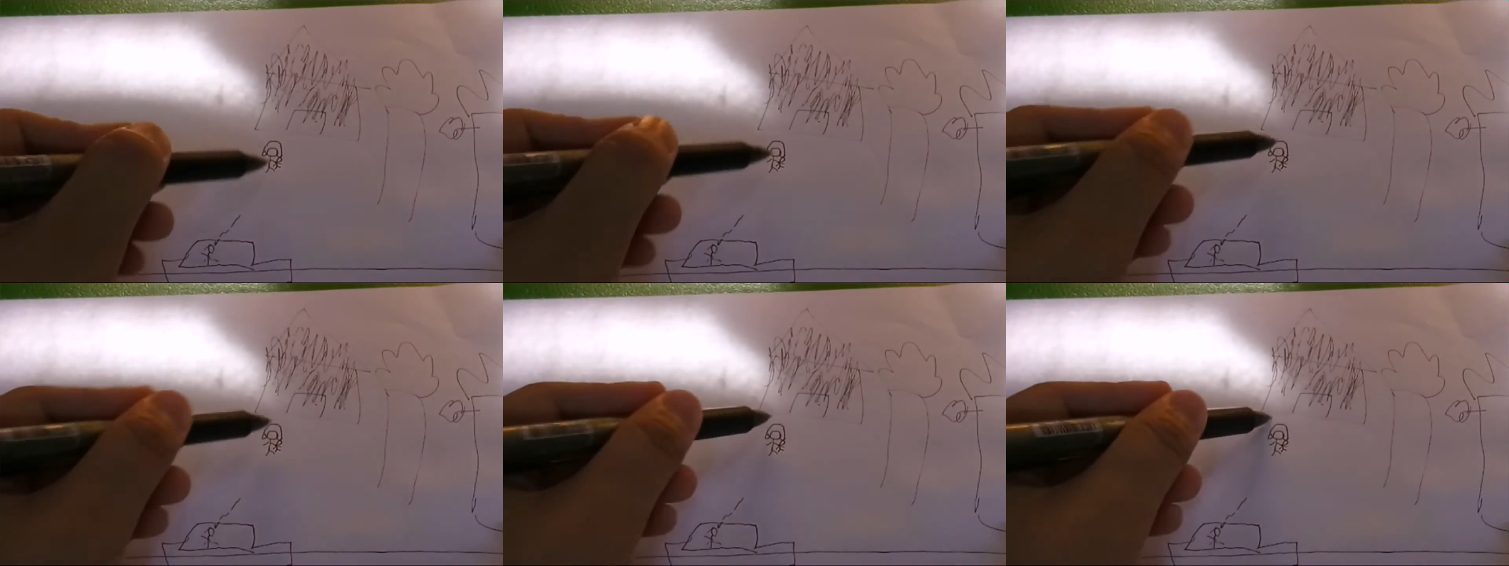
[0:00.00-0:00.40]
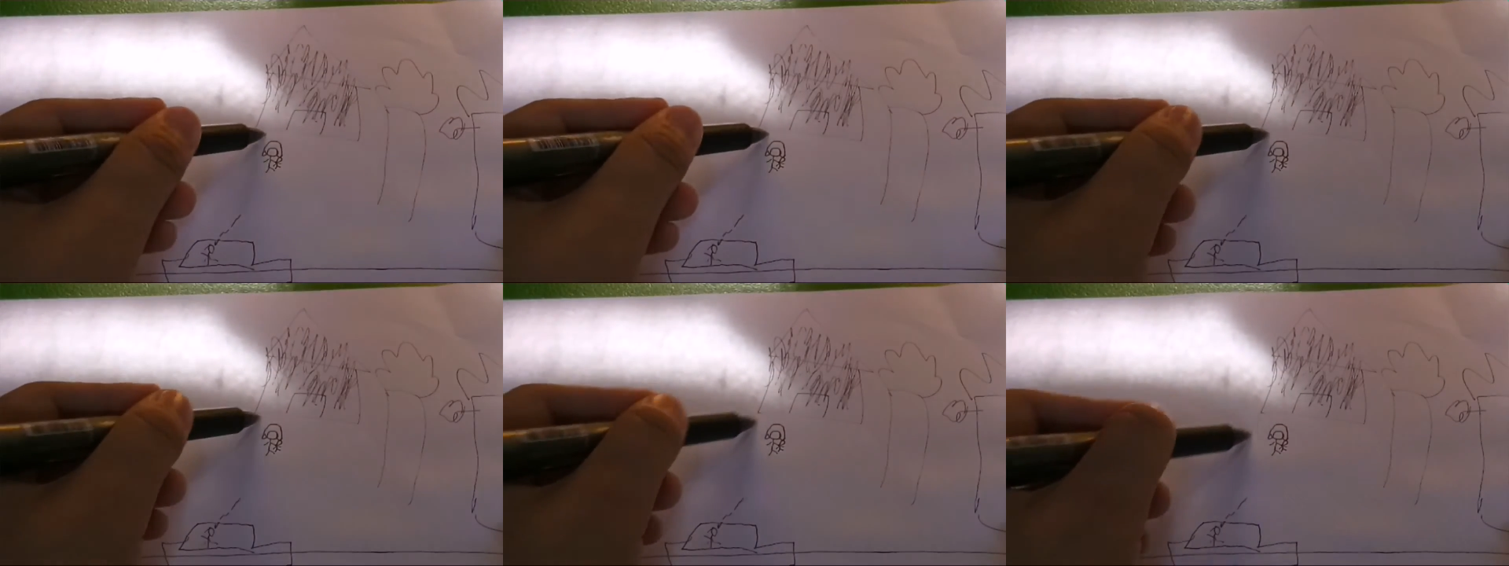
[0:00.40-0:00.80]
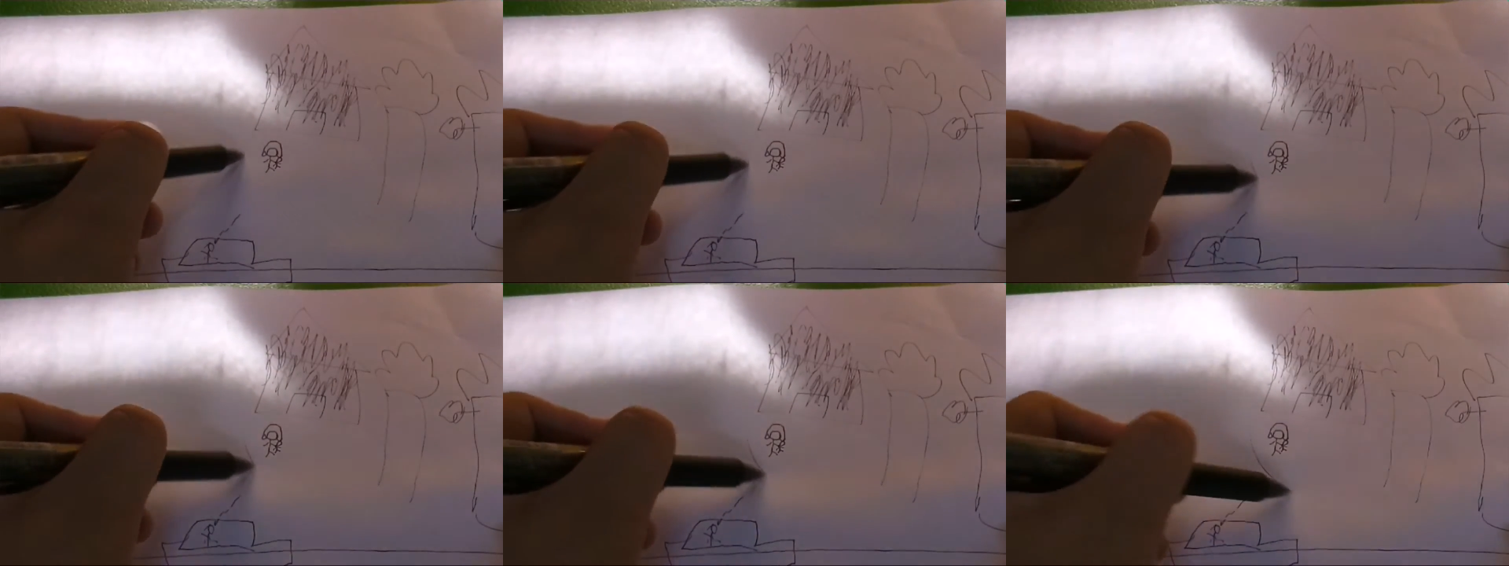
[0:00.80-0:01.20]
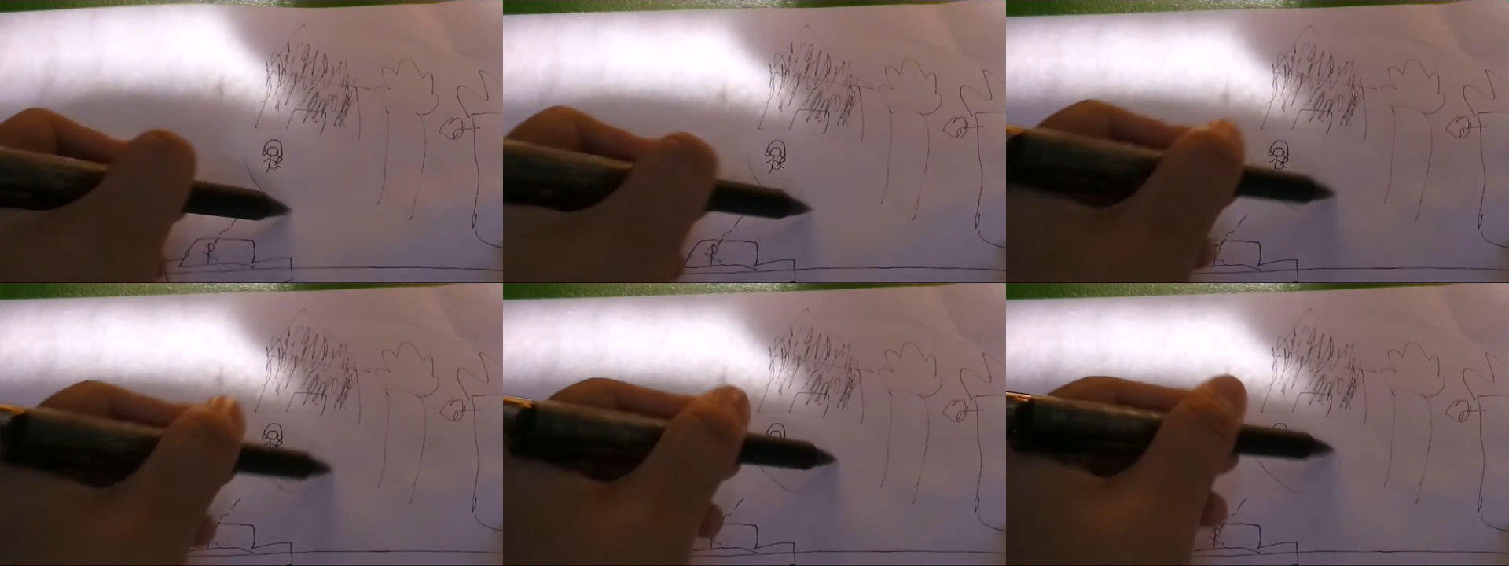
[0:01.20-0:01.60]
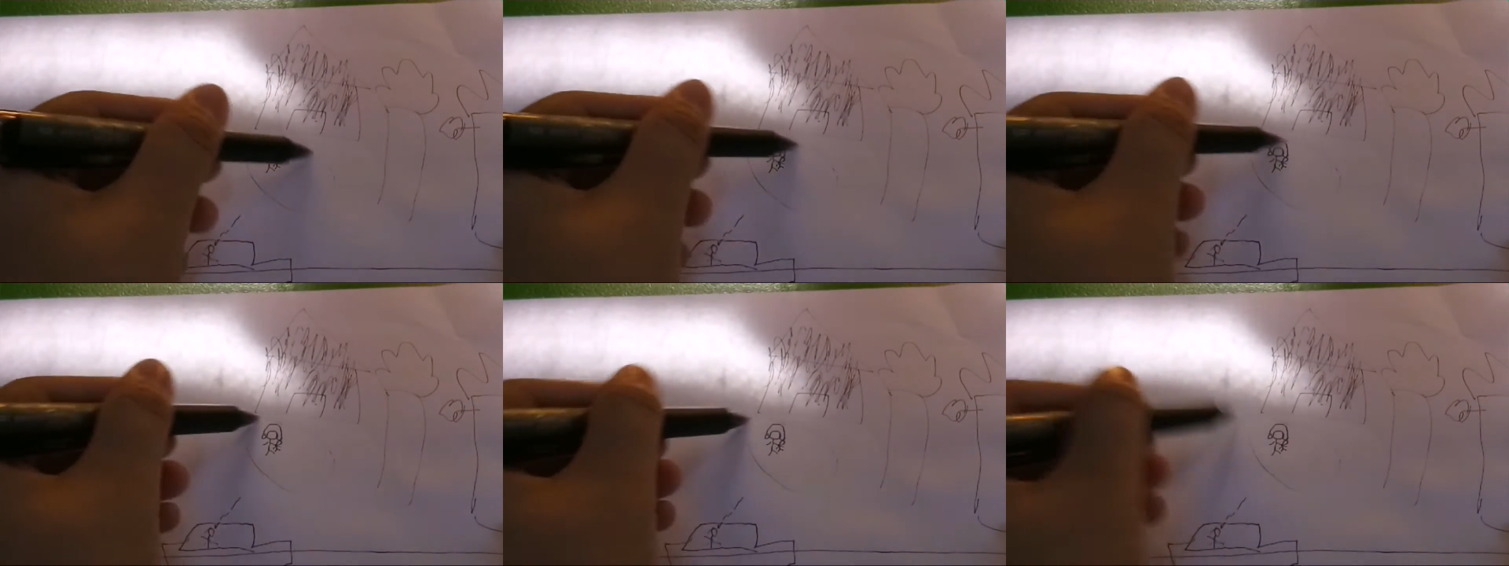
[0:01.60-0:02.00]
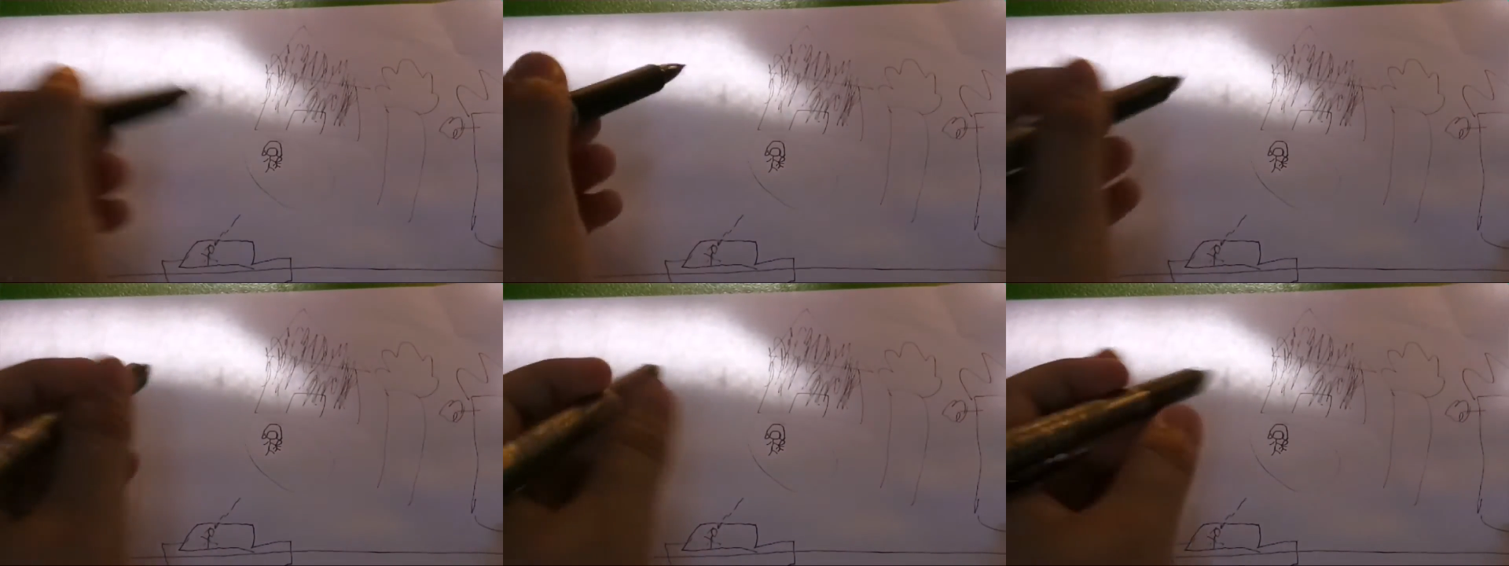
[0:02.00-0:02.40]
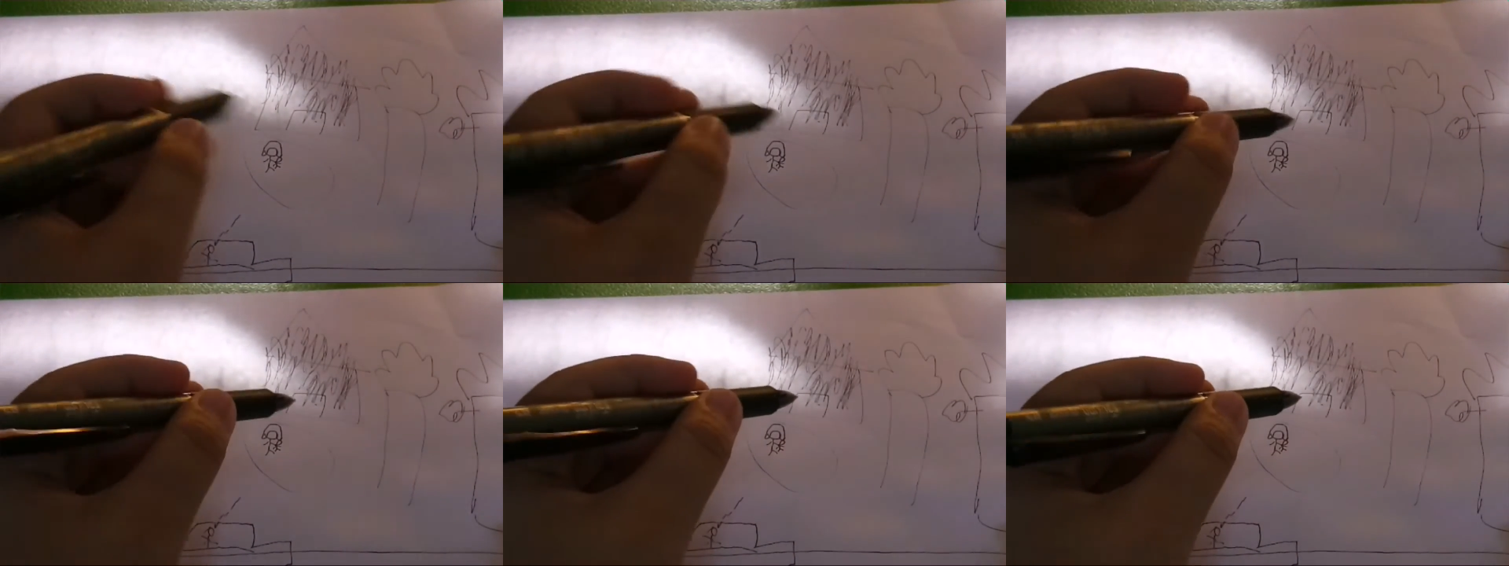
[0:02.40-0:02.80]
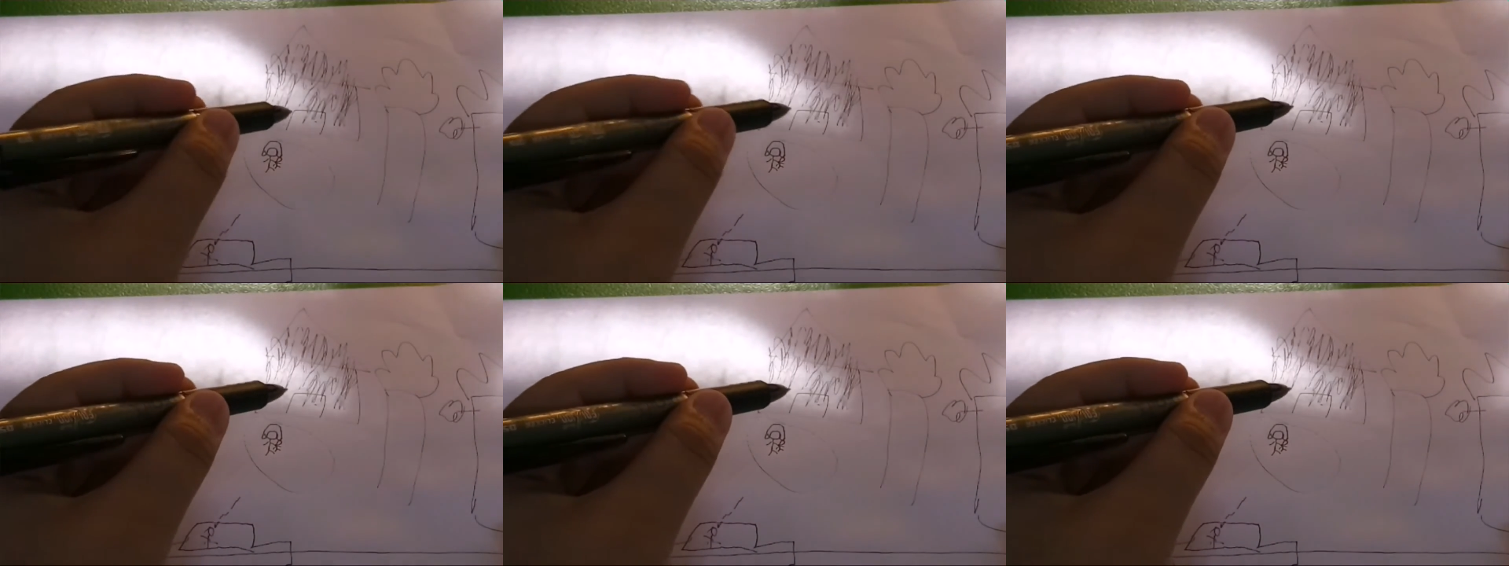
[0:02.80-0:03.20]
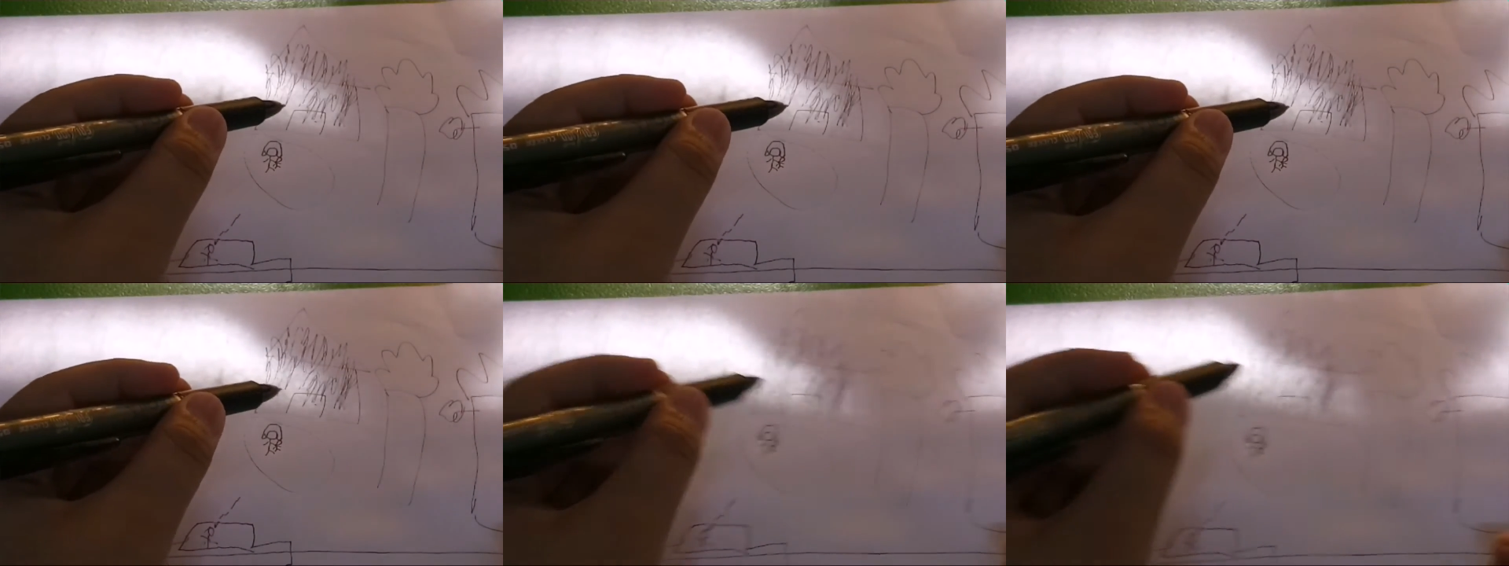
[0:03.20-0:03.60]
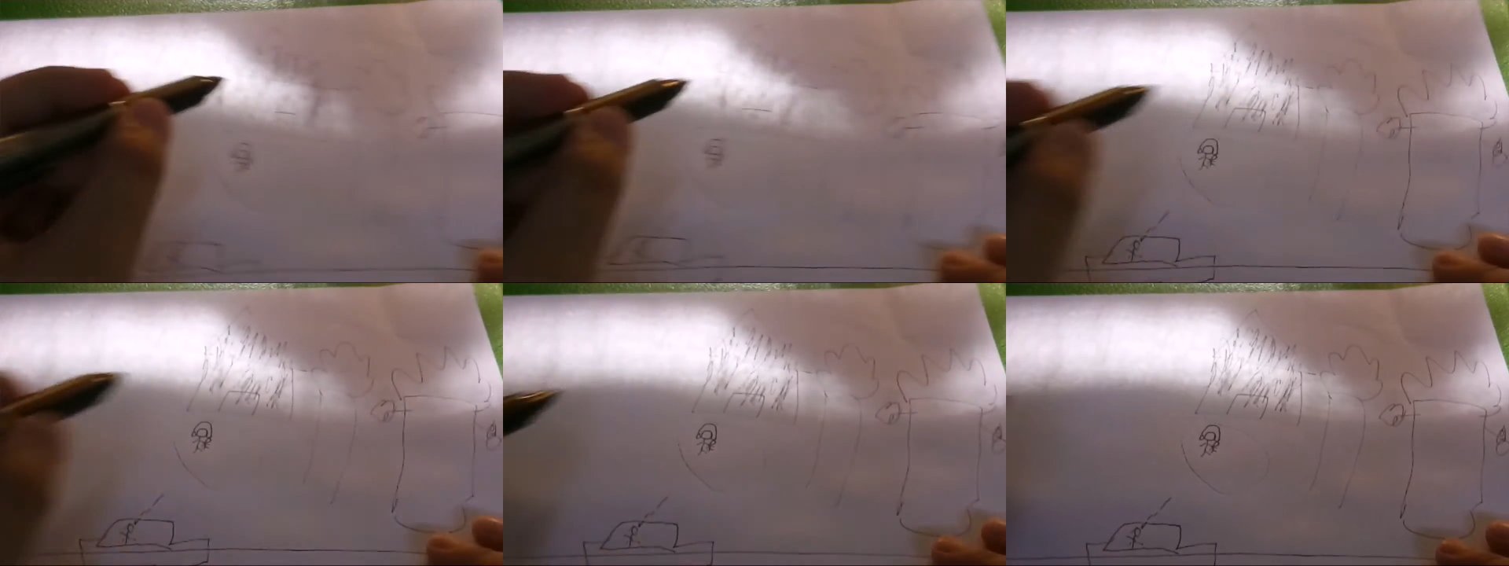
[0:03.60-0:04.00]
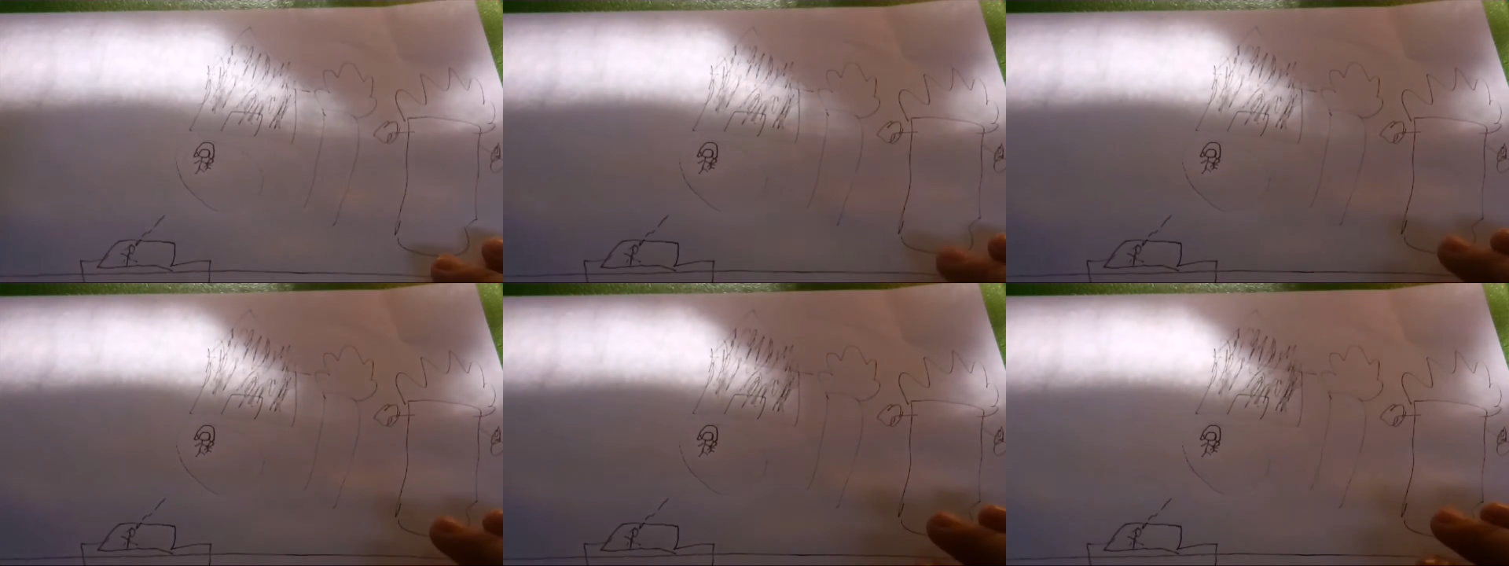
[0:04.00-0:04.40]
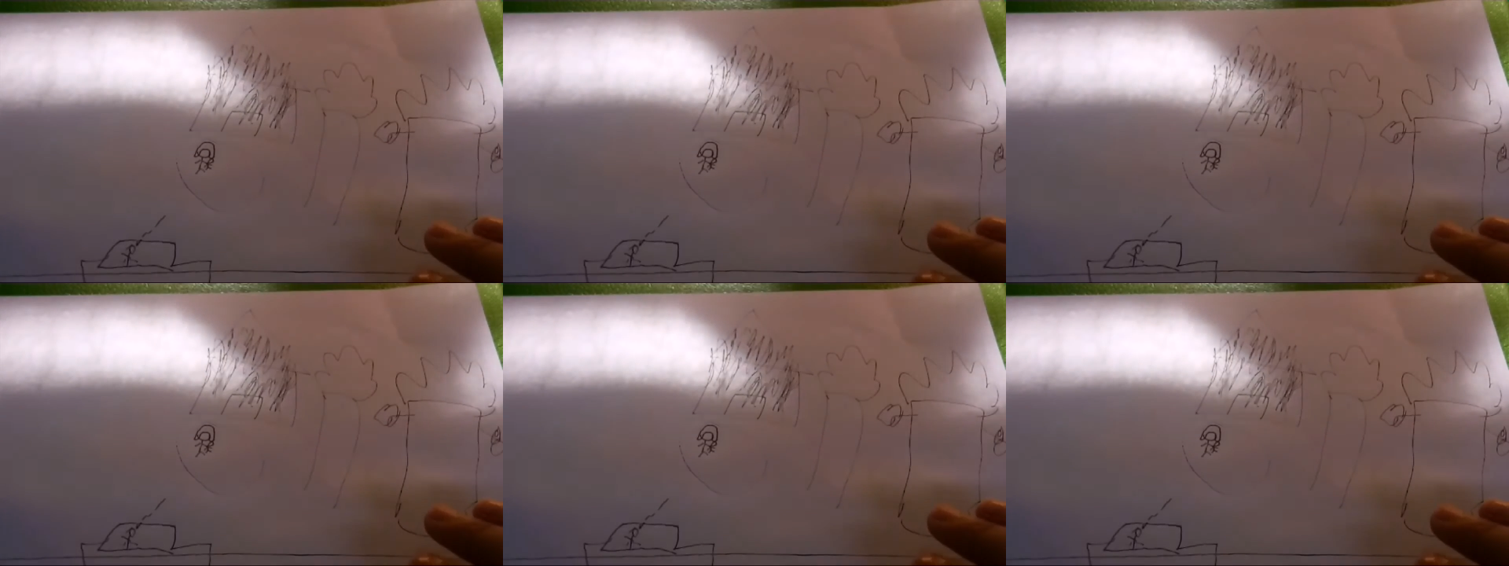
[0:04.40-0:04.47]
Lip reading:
Nobody's mouth can be seen.